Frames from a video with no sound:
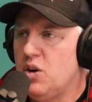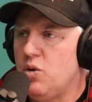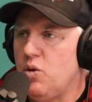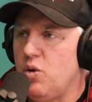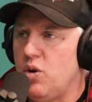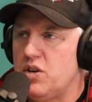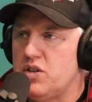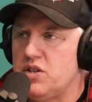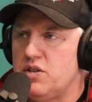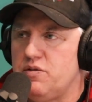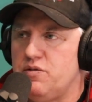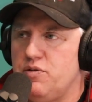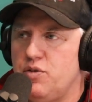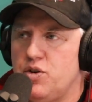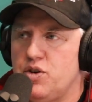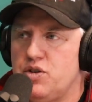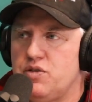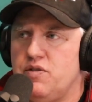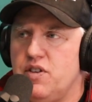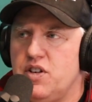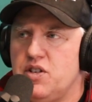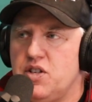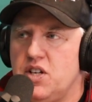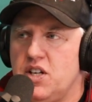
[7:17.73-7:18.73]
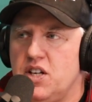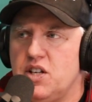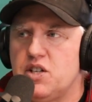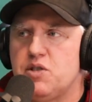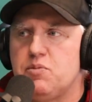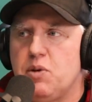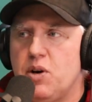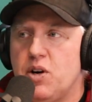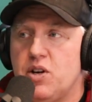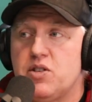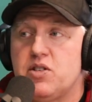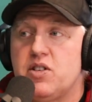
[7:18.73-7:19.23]
or it's the first fishing
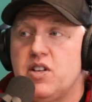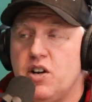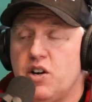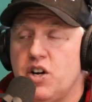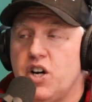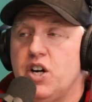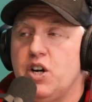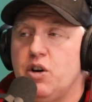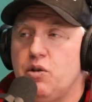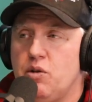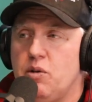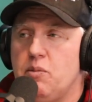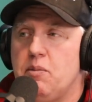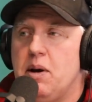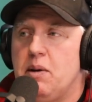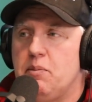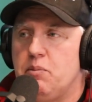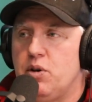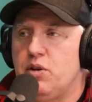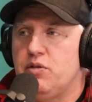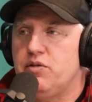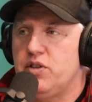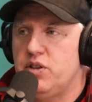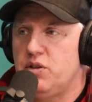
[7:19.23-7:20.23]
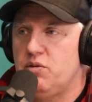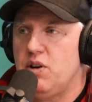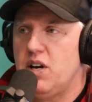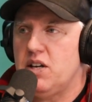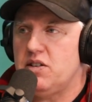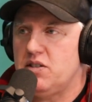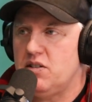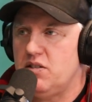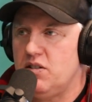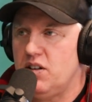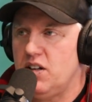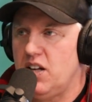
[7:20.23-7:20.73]
experience they're going to remember for the
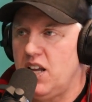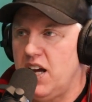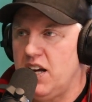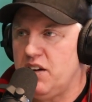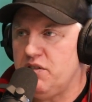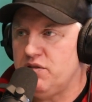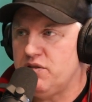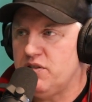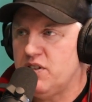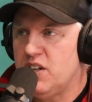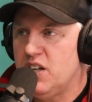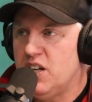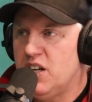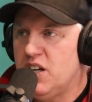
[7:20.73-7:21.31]
rest of their life.